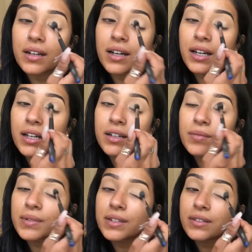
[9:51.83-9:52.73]
And
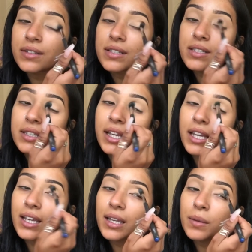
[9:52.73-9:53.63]
I'm going to do the
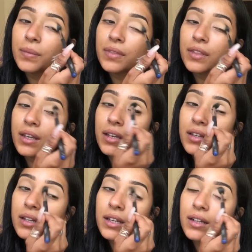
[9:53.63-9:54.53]
same
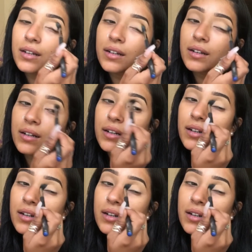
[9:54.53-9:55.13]
thing here.